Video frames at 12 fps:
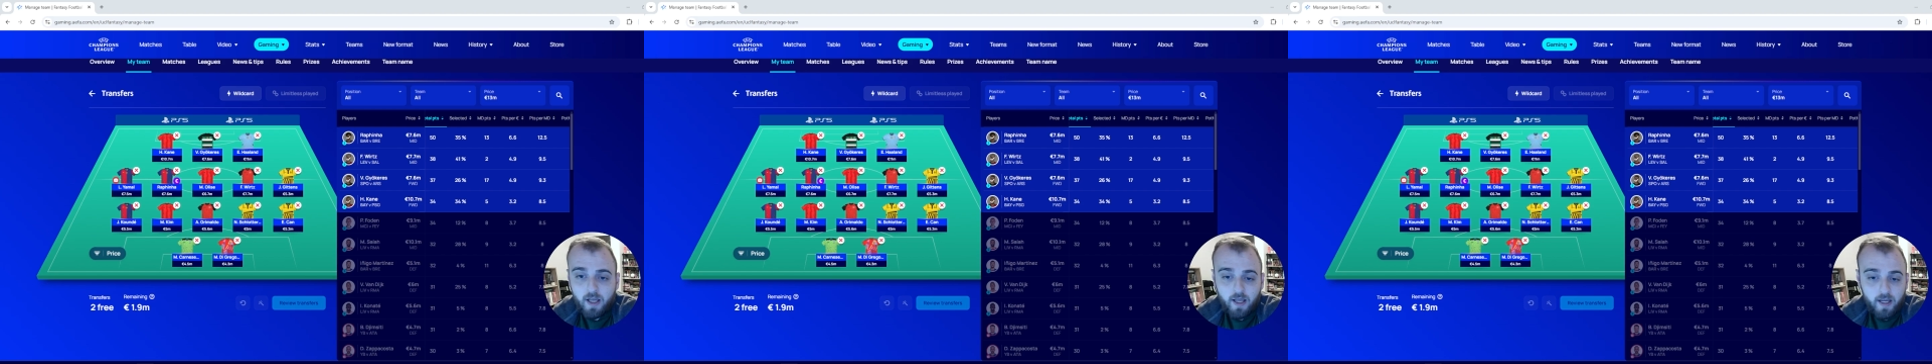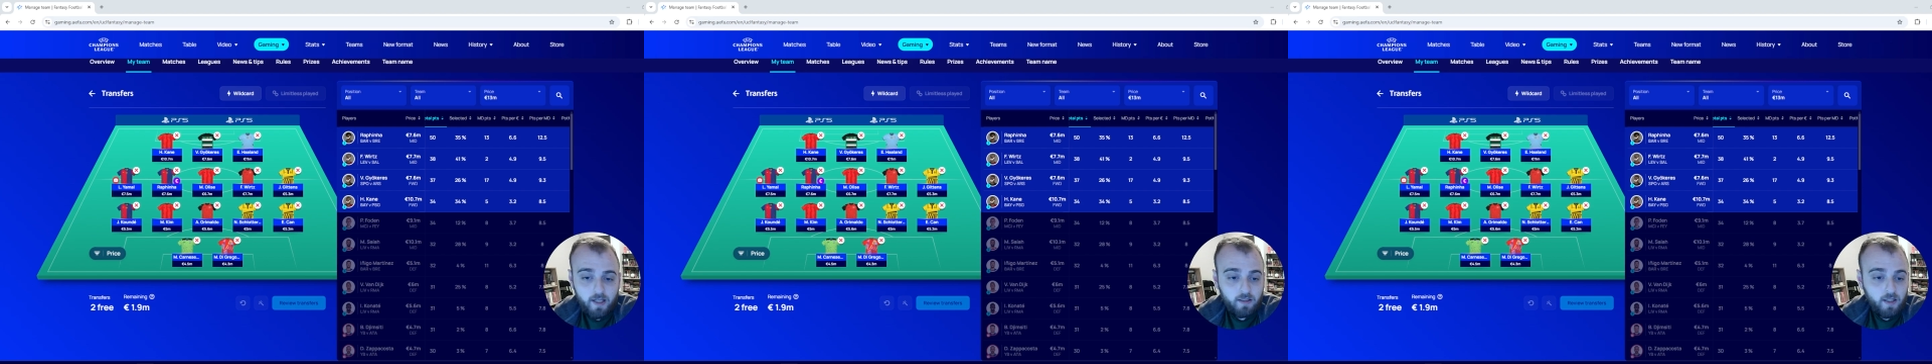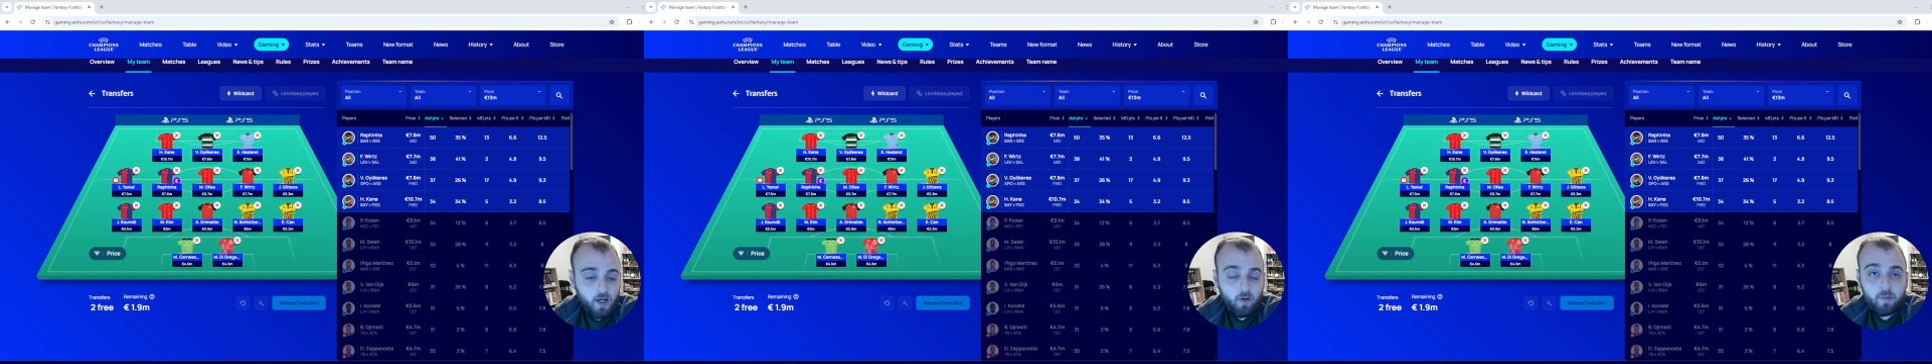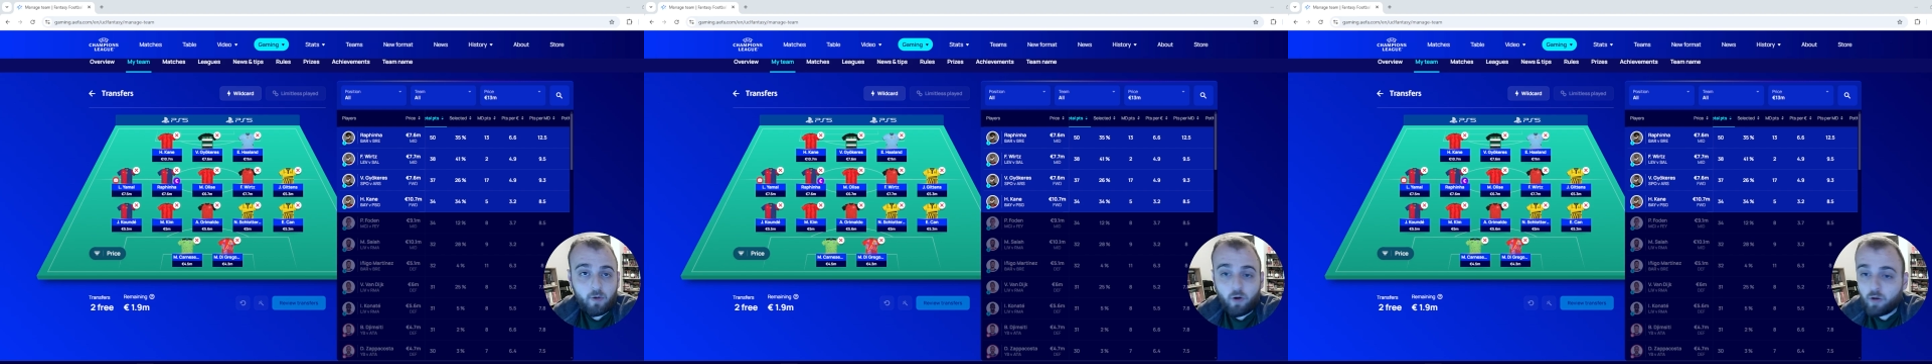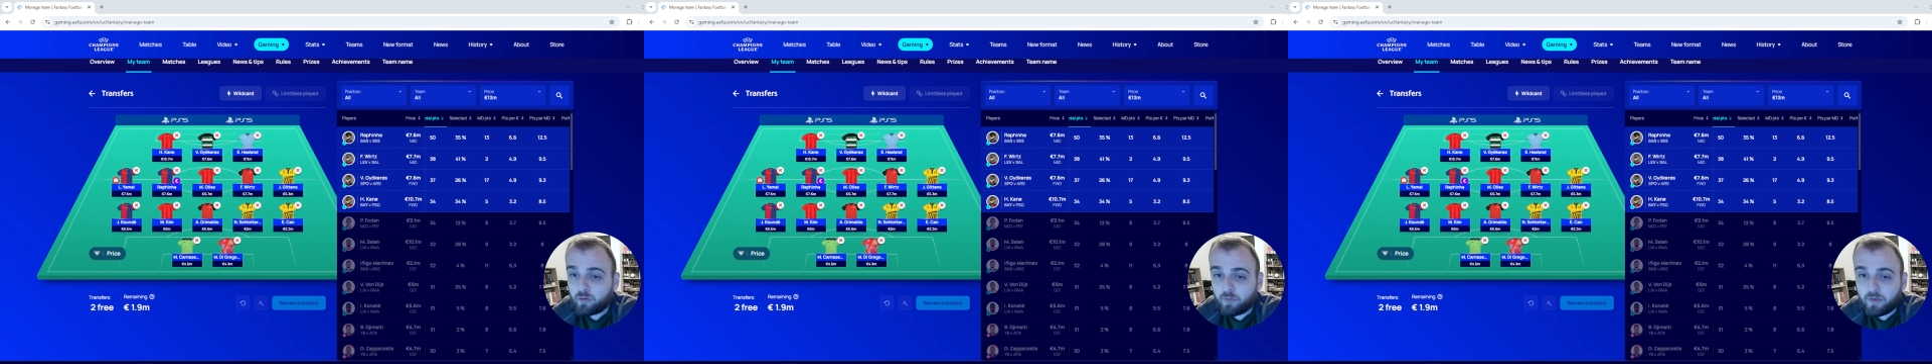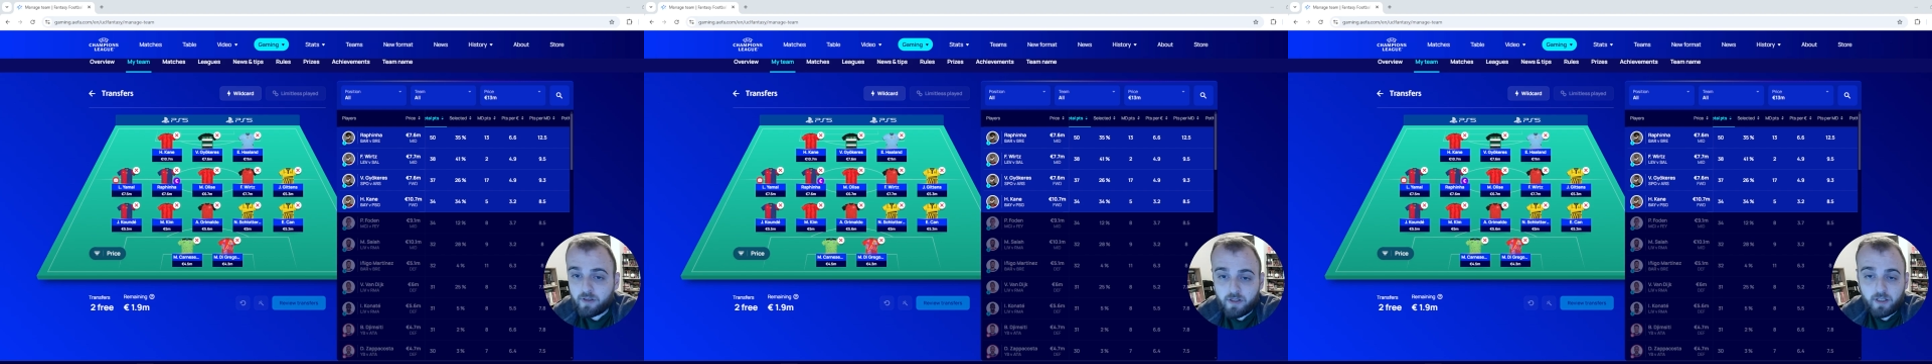and how I'm going to
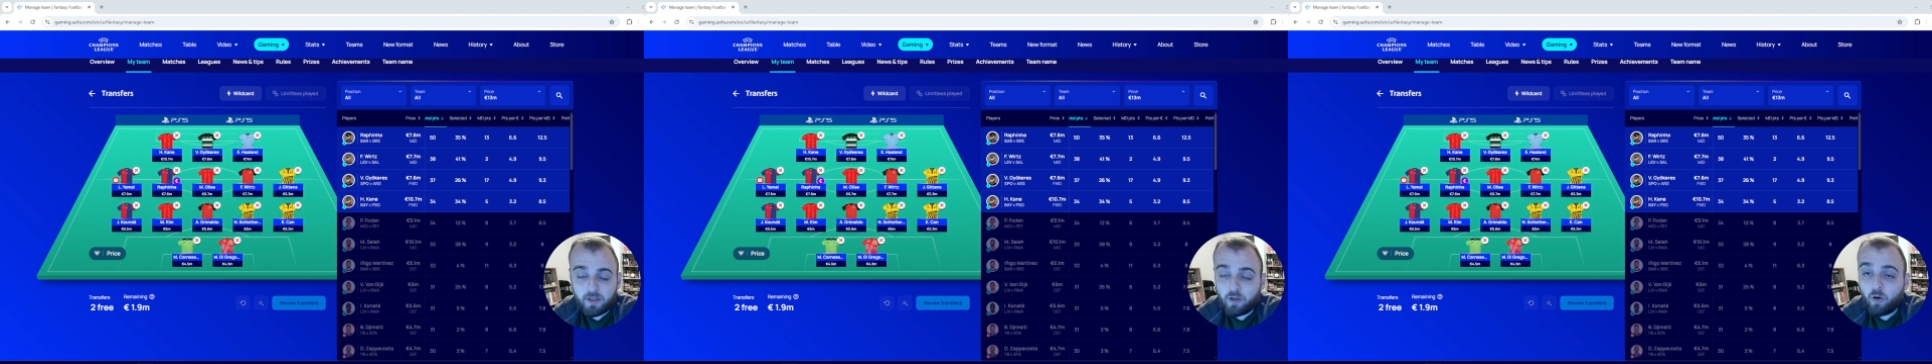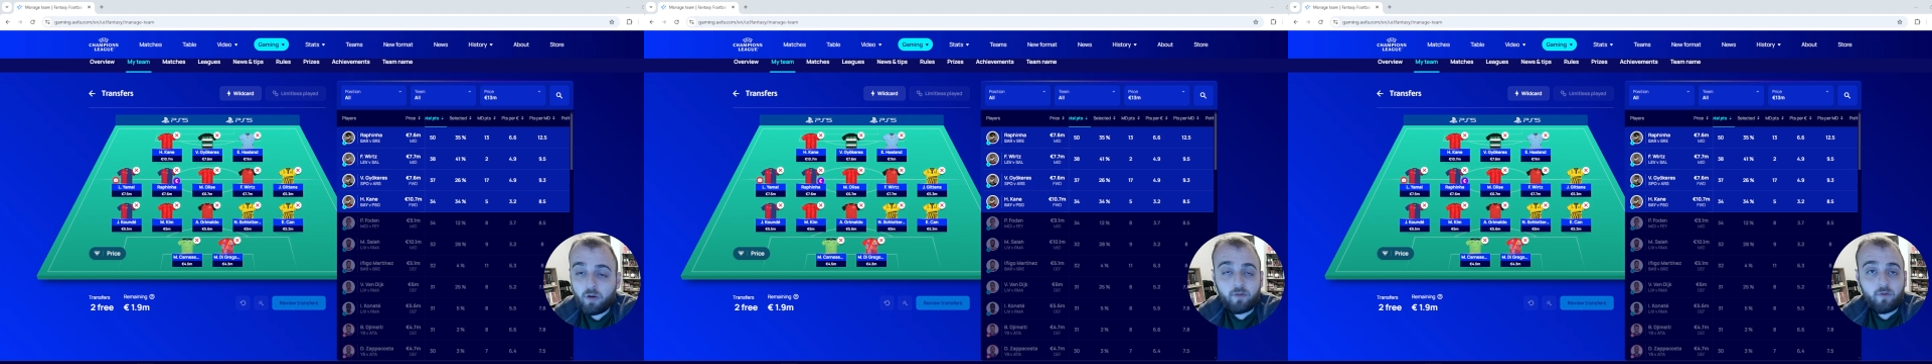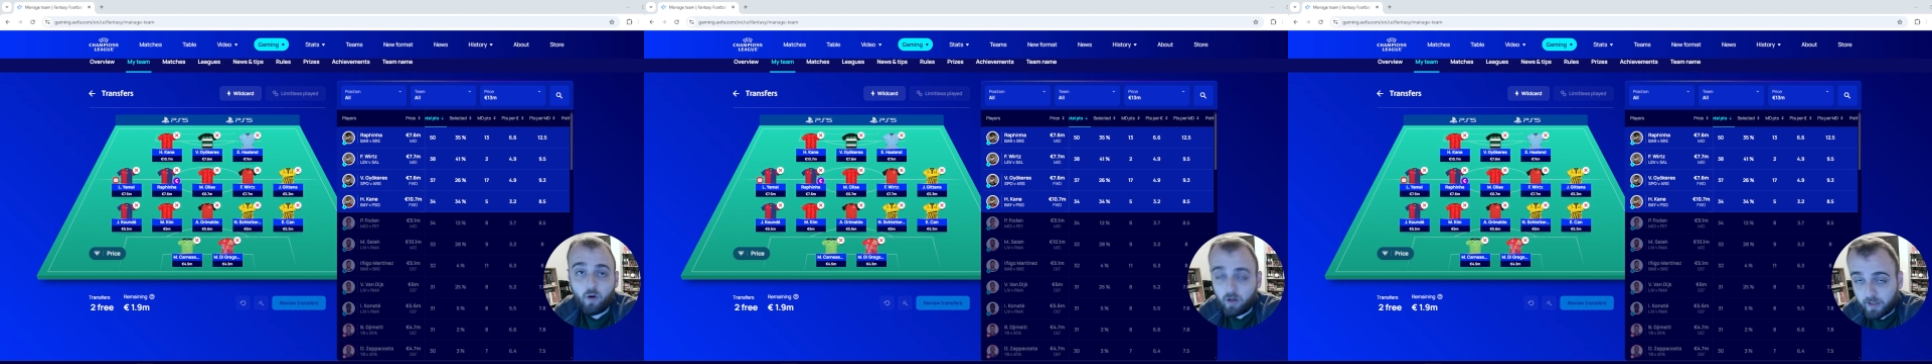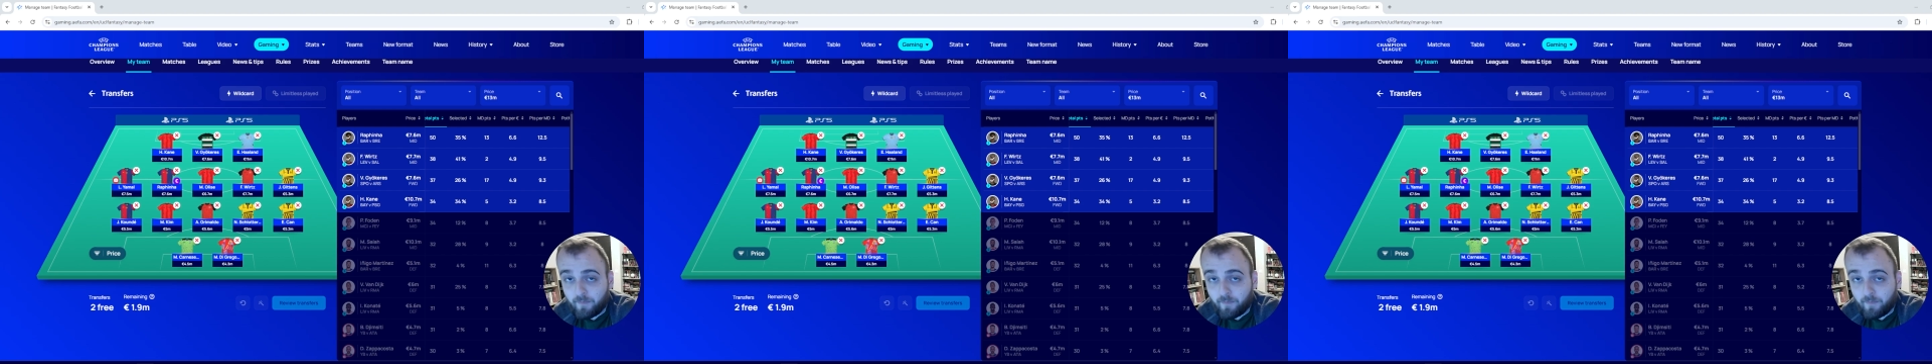proceed going forward.